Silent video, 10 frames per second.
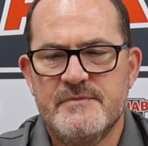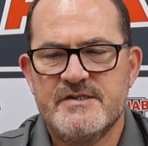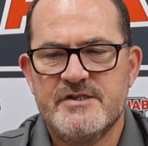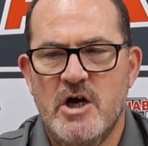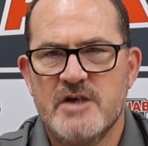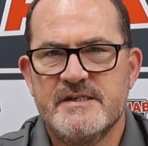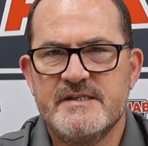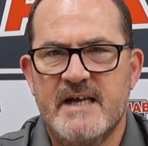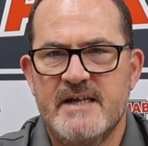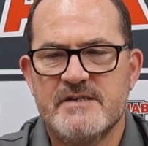charging
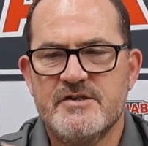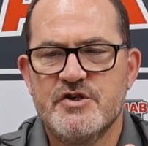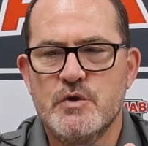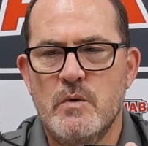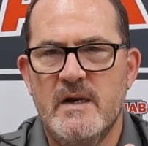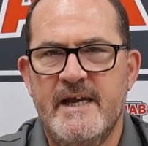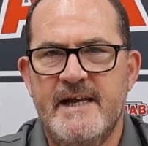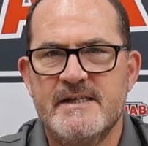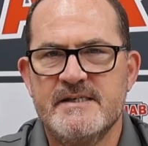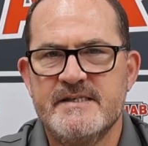stand has a short
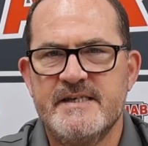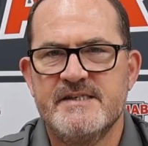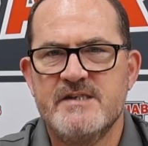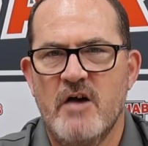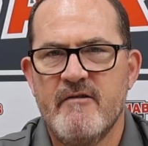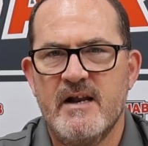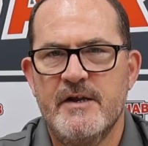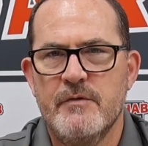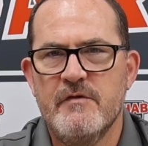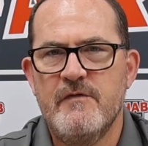lead and it sits
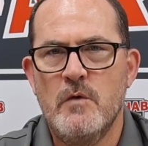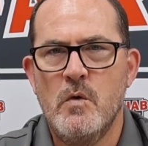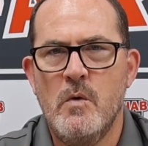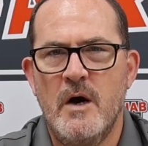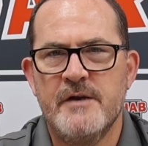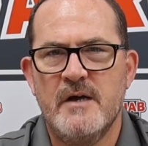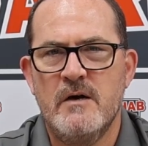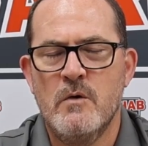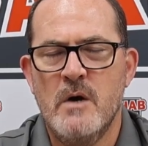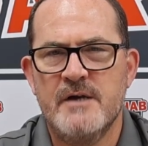directly on the floor
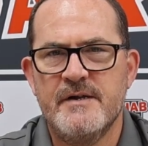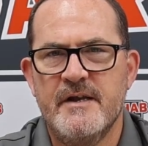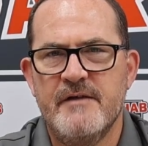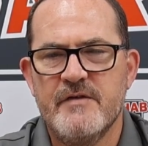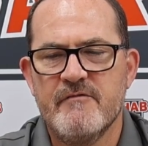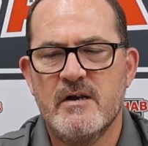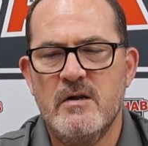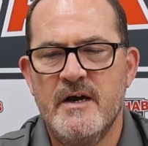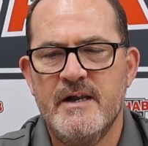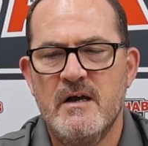or underneath the
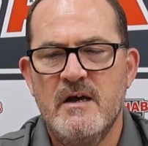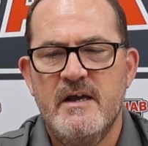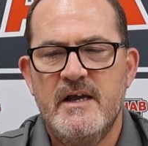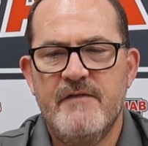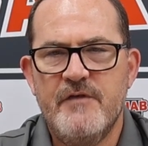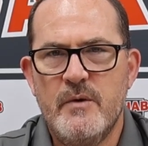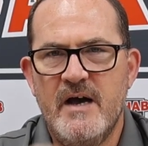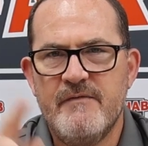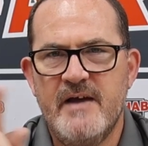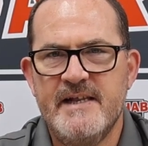recliner. If you
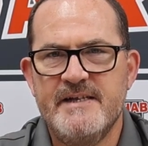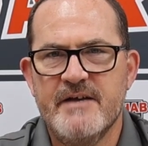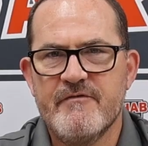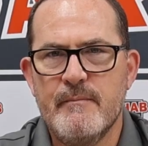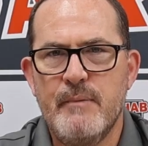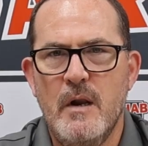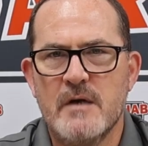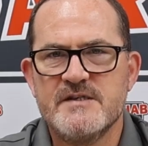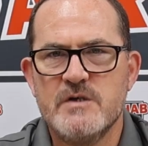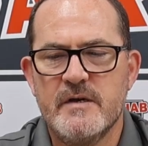have any different
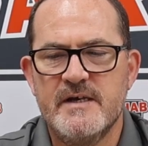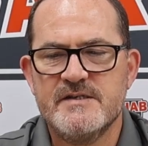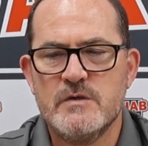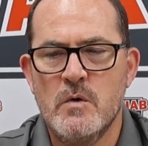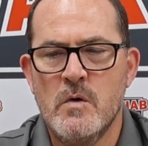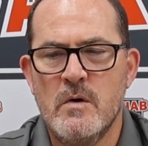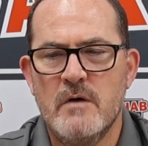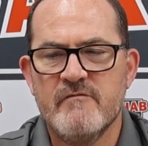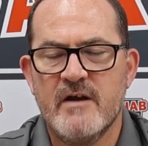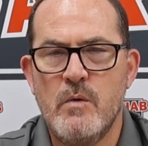plug sockets
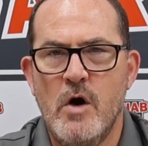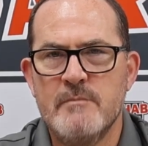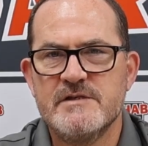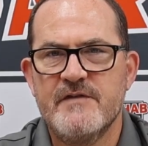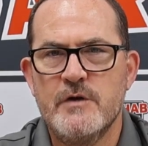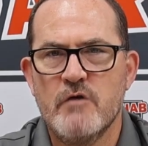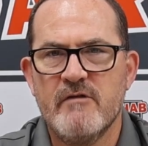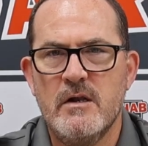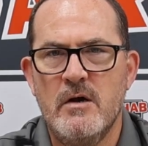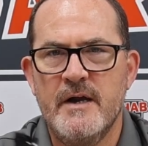or requirements for
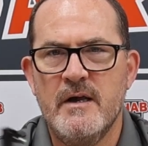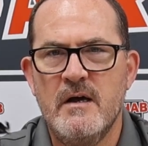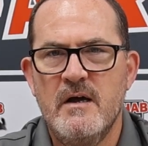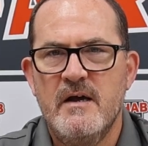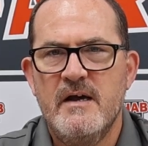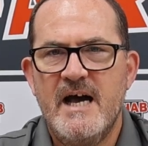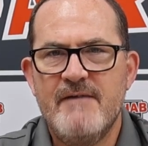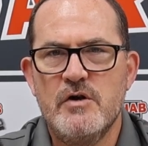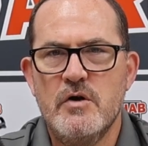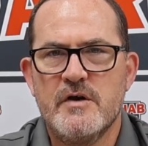your recliner,
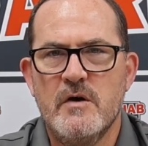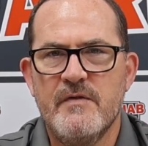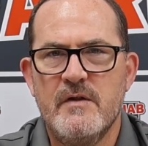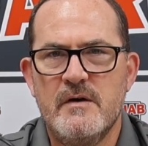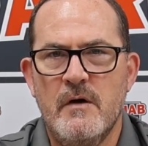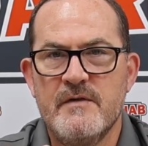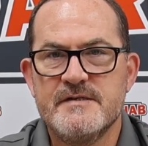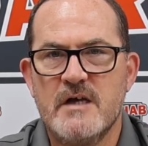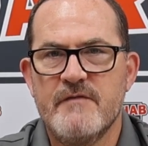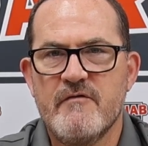have a look on the
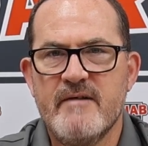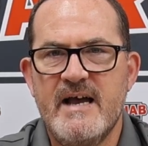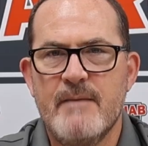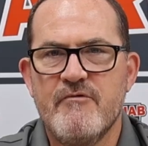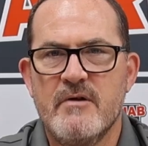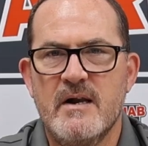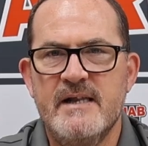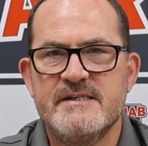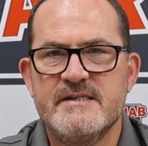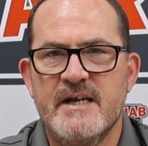Sofa Rehab product
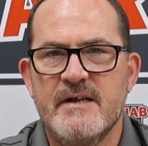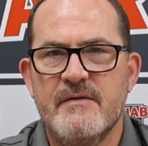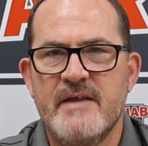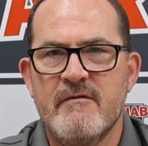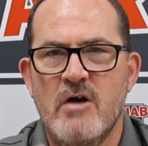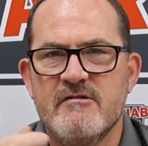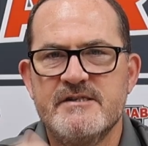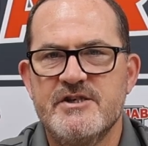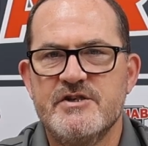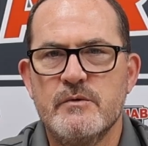listing. There are
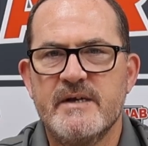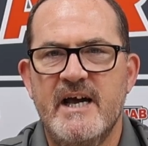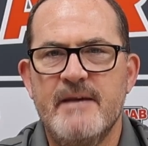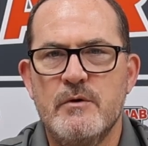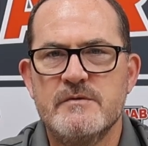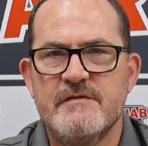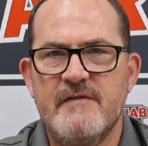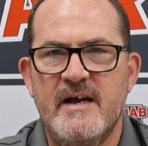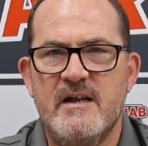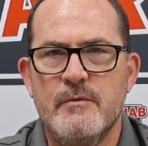additional cables
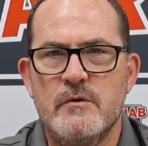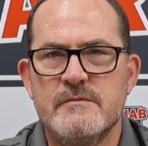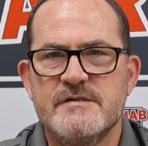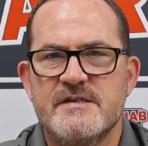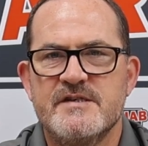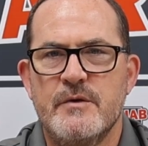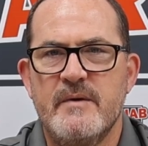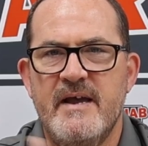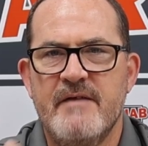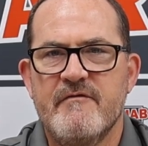available to
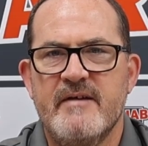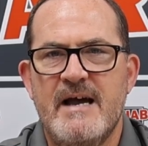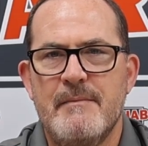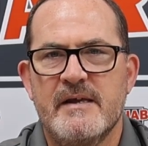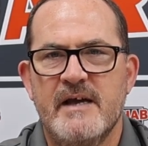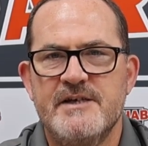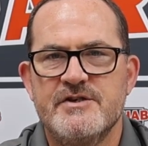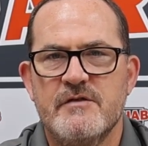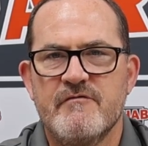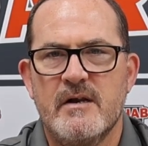suit every
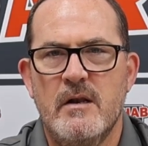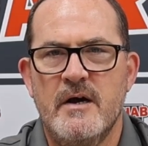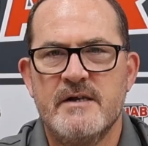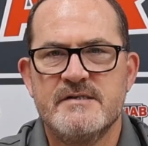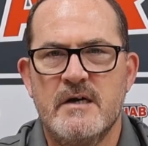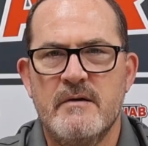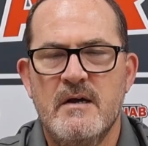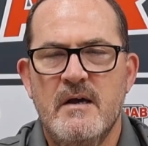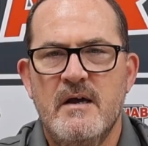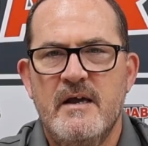application of recliner. So
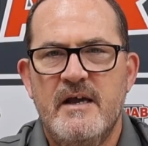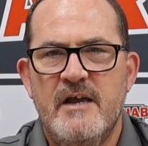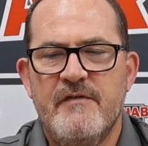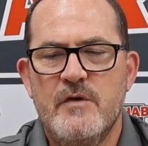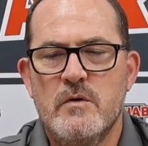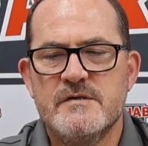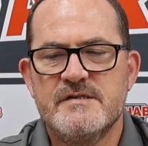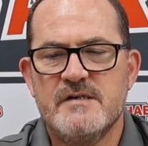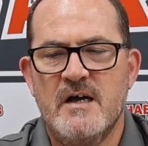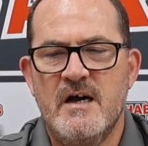if
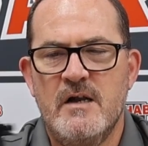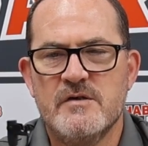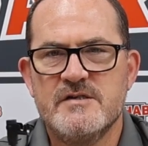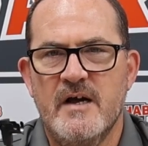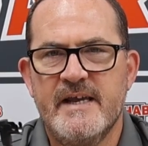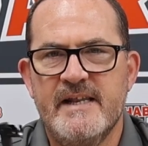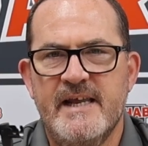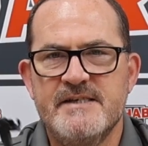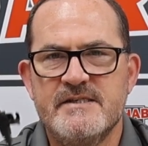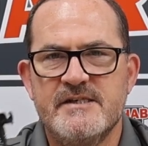yours looks like it
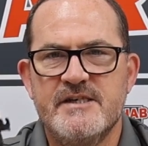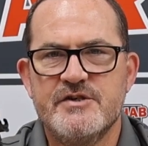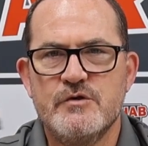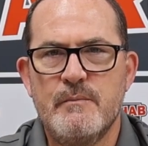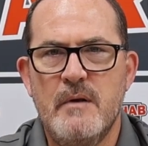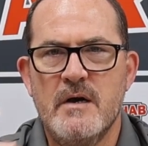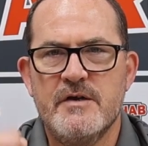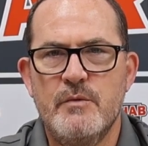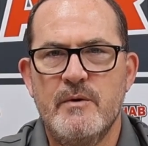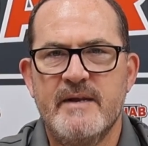needs an additional
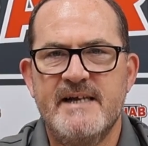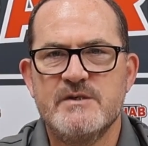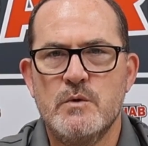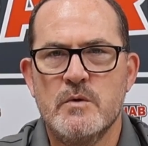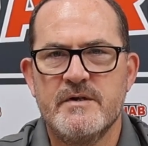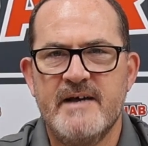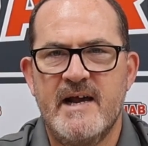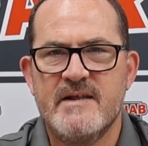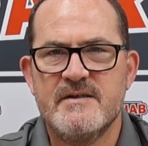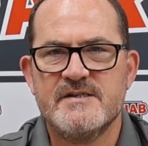plug, you will need to order
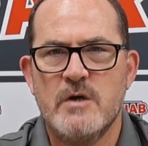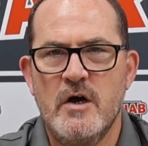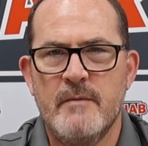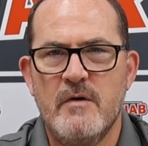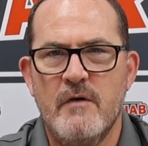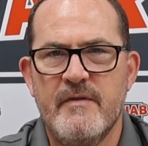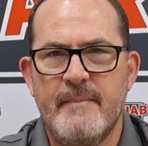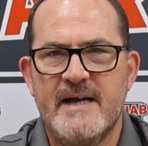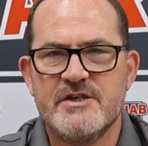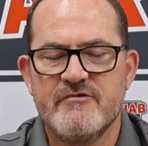that at the time of the
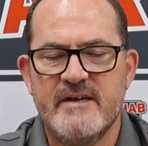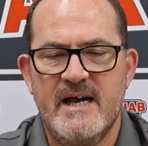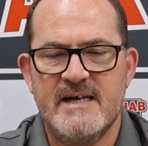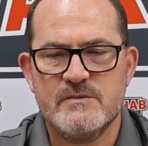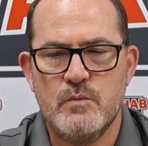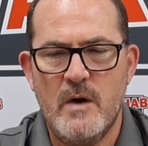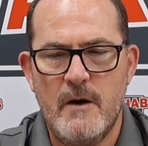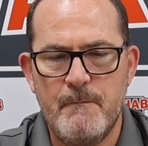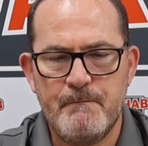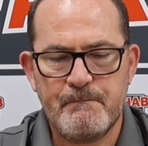battery as well.